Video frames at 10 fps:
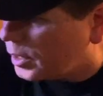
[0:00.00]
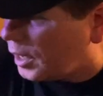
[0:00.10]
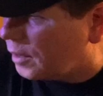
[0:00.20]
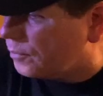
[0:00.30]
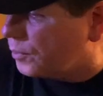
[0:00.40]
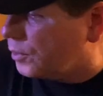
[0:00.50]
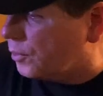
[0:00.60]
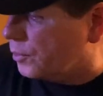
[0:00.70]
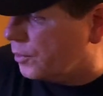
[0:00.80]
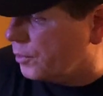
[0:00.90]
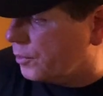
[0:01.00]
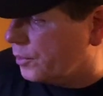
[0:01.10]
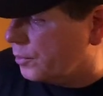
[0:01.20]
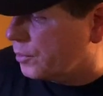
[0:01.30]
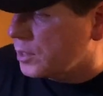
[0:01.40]
have here,
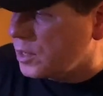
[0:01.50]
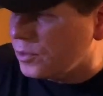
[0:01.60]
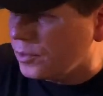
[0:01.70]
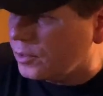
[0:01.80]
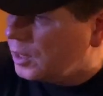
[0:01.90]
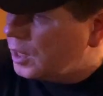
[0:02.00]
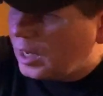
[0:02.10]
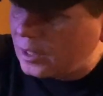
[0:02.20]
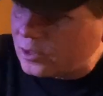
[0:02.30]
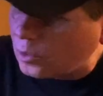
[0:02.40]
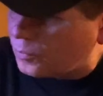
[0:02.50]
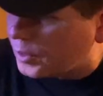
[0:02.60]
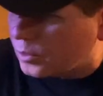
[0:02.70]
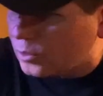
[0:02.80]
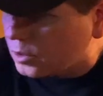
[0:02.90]
here, and here. I just don't
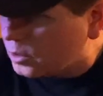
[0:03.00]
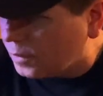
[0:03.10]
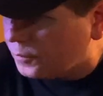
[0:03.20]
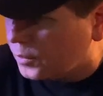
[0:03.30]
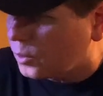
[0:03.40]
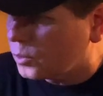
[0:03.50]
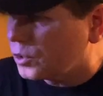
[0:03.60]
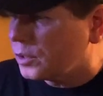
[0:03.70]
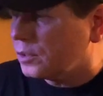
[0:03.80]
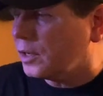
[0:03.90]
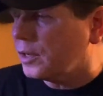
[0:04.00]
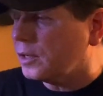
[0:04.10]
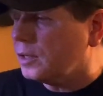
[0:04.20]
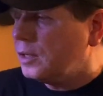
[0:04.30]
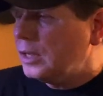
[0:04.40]
think there's enough of those in
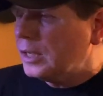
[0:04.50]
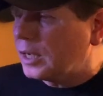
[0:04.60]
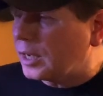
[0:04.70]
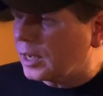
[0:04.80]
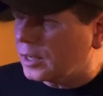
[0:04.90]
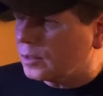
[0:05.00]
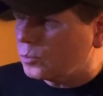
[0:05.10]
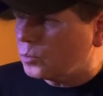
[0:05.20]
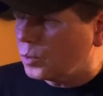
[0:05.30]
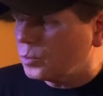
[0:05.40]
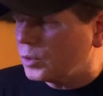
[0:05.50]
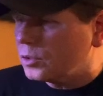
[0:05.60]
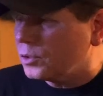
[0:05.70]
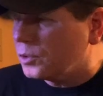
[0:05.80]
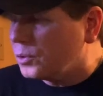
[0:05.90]
there. And when we
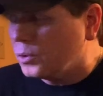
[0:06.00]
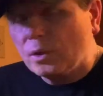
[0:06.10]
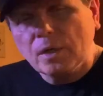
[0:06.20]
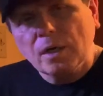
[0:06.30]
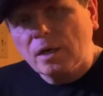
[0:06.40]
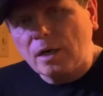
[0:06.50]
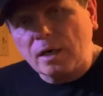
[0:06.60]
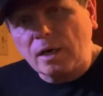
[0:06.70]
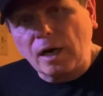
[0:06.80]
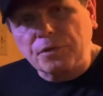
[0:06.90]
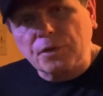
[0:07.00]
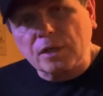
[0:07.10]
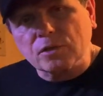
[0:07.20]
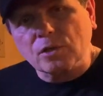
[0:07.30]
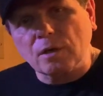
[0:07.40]
do, I think
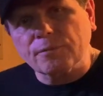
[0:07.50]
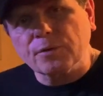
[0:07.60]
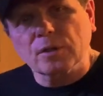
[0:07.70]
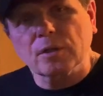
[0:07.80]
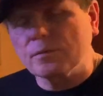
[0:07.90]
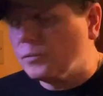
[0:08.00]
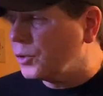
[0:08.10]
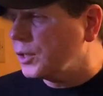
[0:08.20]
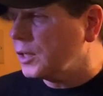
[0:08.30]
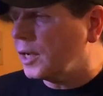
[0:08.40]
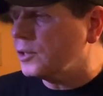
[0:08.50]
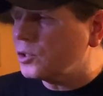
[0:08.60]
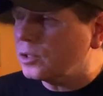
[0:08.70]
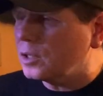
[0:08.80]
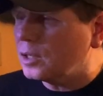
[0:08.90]
it's going to fill in very
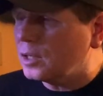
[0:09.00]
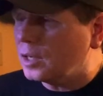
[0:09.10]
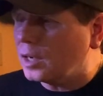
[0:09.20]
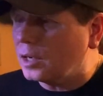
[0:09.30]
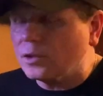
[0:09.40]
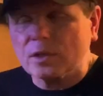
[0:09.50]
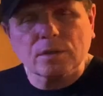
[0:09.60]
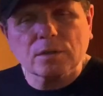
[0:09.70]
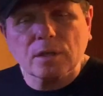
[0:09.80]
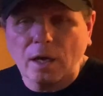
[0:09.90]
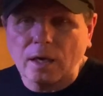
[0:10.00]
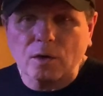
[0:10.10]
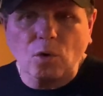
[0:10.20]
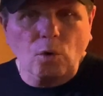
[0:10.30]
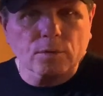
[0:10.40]
nicely, and I think the tank
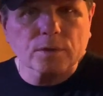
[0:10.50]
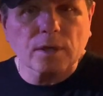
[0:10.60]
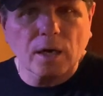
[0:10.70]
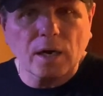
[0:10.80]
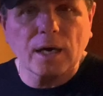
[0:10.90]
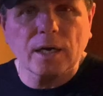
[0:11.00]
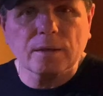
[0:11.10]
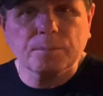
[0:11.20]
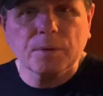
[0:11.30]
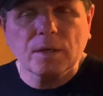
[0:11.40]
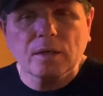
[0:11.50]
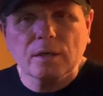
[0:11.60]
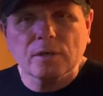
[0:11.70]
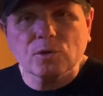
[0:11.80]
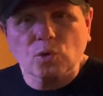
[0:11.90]
over time
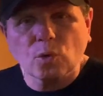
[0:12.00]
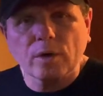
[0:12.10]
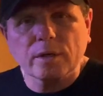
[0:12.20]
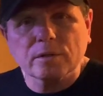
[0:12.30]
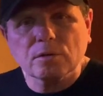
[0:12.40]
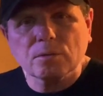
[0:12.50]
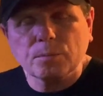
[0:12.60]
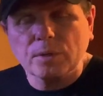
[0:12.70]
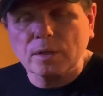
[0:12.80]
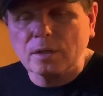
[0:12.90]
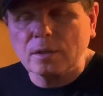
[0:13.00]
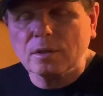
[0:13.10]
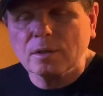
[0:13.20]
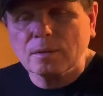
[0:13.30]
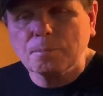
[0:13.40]
is going to
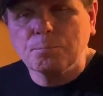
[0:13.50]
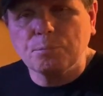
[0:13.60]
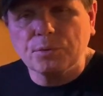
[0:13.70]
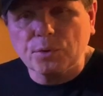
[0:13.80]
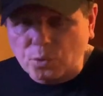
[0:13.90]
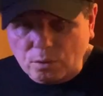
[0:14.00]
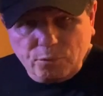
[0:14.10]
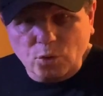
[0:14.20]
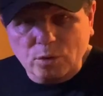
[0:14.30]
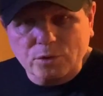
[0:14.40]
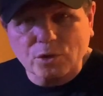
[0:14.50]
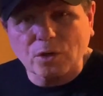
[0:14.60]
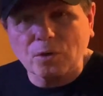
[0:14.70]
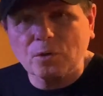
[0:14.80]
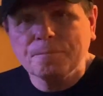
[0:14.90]
be beautiful.
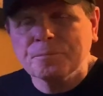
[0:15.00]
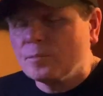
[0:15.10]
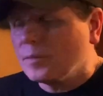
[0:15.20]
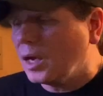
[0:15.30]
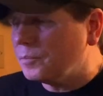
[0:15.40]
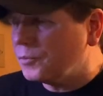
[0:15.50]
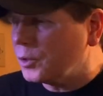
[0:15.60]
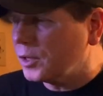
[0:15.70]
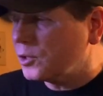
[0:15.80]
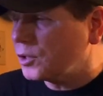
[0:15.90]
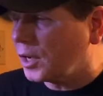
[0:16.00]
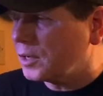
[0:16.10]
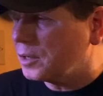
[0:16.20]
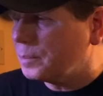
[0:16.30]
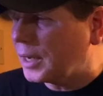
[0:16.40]
So I'm very
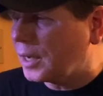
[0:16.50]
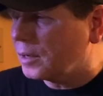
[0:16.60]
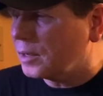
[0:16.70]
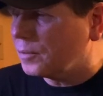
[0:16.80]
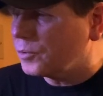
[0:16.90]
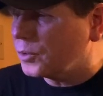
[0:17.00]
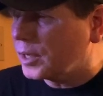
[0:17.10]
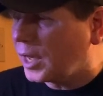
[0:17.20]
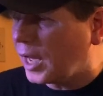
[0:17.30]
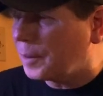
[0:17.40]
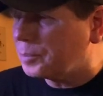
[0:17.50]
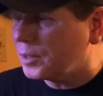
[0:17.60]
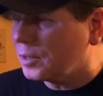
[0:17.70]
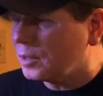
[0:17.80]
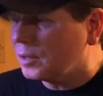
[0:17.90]
excited about it. I'm very
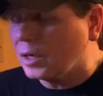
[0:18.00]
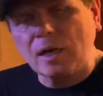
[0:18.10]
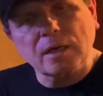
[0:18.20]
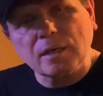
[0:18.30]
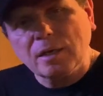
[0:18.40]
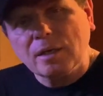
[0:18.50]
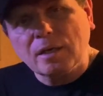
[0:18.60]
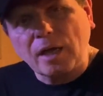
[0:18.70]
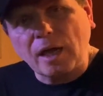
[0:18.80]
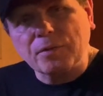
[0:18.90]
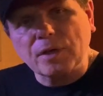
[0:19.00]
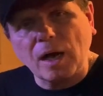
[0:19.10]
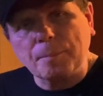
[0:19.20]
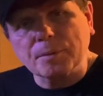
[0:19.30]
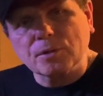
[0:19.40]
happy that I had the
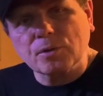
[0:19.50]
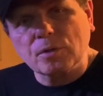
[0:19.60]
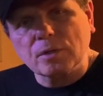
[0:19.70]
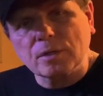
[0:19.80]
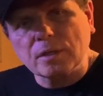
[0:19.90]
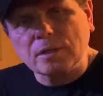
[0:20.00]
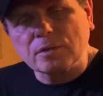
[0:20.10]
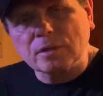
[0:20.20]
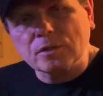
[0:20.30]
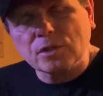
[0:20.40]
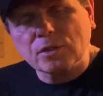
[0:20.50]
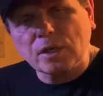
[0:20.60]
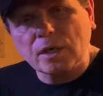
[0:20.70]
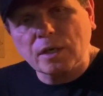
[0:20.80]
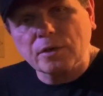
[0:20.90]
opportunity to just get in